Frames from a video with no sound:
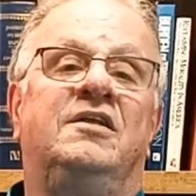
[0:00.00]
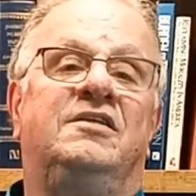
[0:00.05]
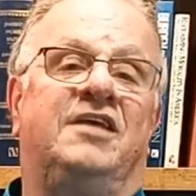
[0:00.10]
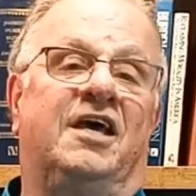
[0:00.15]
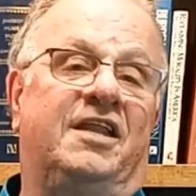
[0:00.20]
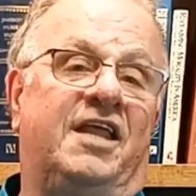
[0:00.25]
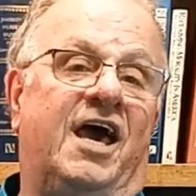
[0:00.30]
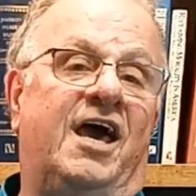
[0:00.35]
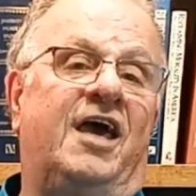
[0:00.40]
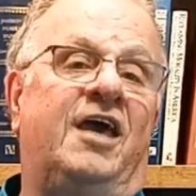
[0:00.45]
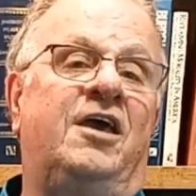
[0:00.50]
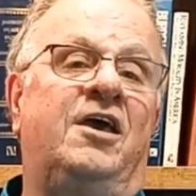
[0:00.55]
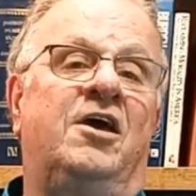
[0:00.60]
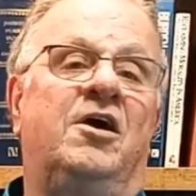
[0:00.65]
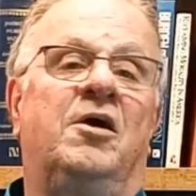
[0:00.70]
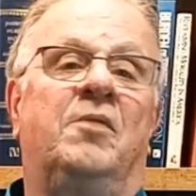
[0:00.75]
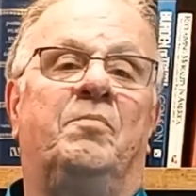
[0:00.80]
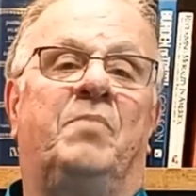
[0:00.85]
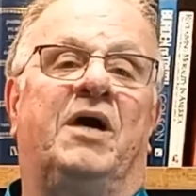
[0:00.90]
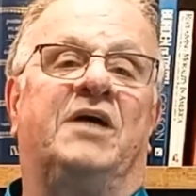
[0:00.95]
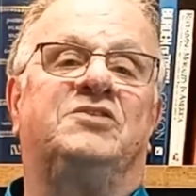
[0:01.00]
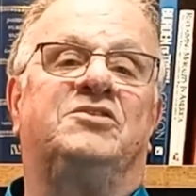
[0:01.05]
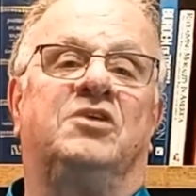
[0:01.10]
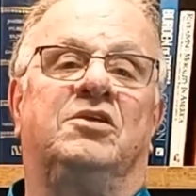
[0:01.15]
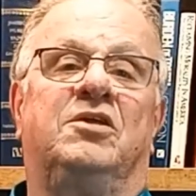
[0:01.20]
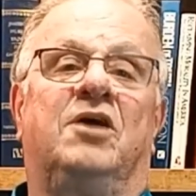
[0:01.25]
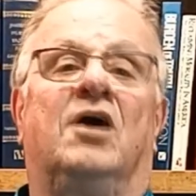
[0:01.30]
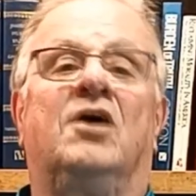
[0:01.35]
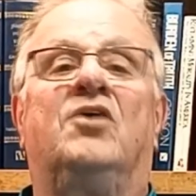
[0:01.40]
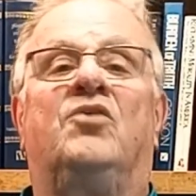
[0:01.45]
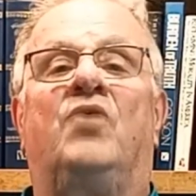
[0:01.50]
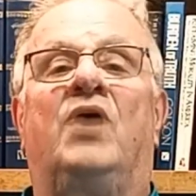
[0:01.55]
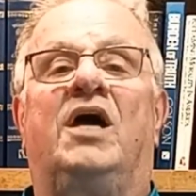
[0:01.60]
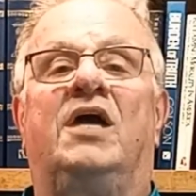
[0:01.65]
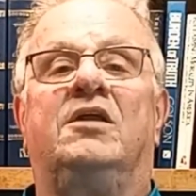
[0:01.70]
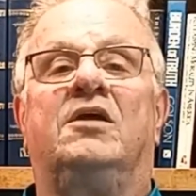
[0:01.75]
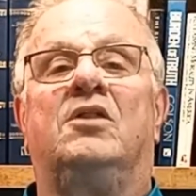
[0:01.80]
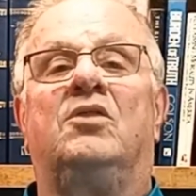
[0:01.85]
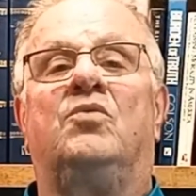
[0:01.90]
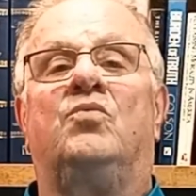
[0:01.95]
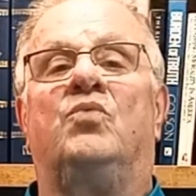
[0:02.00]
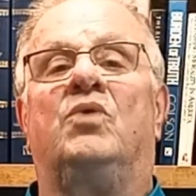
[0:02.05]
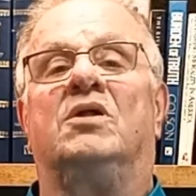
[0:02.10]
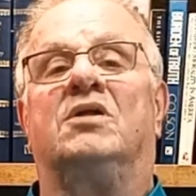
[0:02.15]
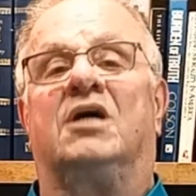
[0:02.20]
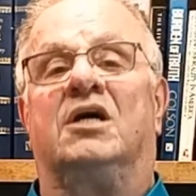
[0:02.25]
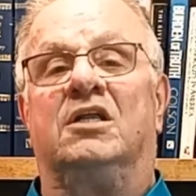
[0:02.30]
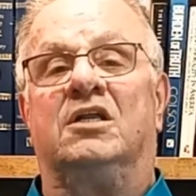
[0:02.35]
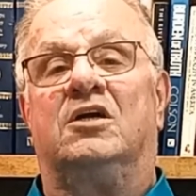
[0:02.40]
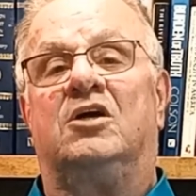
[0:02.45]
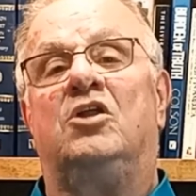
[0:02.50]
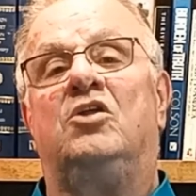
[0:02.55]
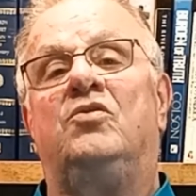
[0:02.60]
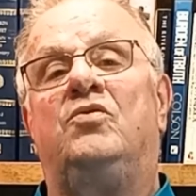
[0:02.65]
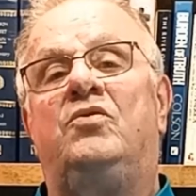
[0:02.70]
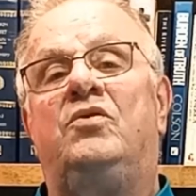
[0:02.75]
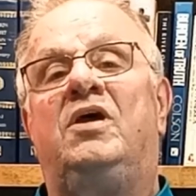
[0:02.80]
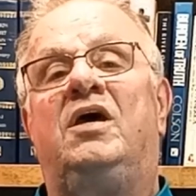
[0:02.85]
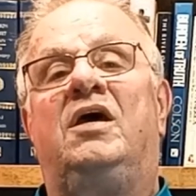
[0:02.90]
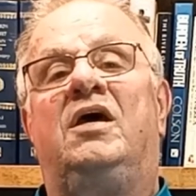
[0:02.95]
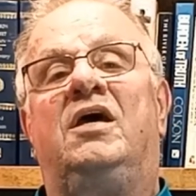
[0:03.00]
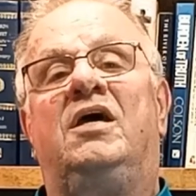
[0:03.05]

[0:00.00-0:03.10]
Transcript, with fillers: Today, Pastor Doug Crandall will conclude